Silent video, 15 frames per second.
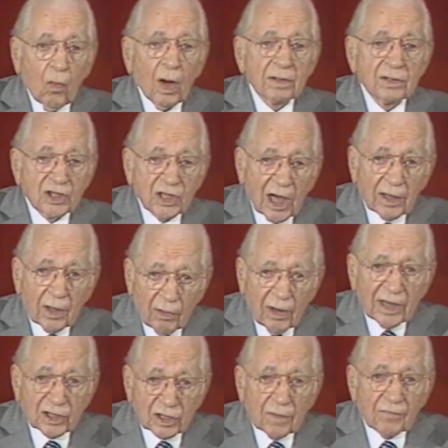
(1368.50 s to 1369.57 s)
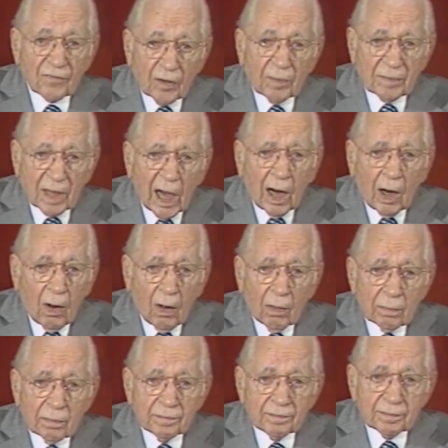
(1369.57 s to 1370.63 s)
1 generation from
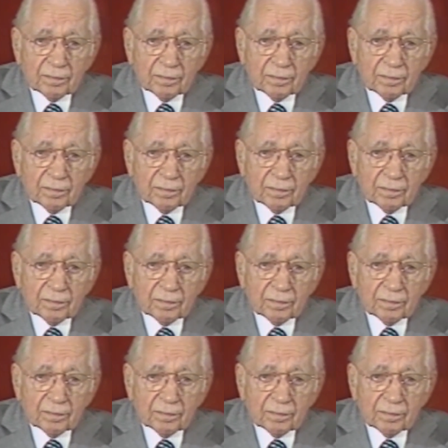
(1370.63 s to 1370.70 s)
now.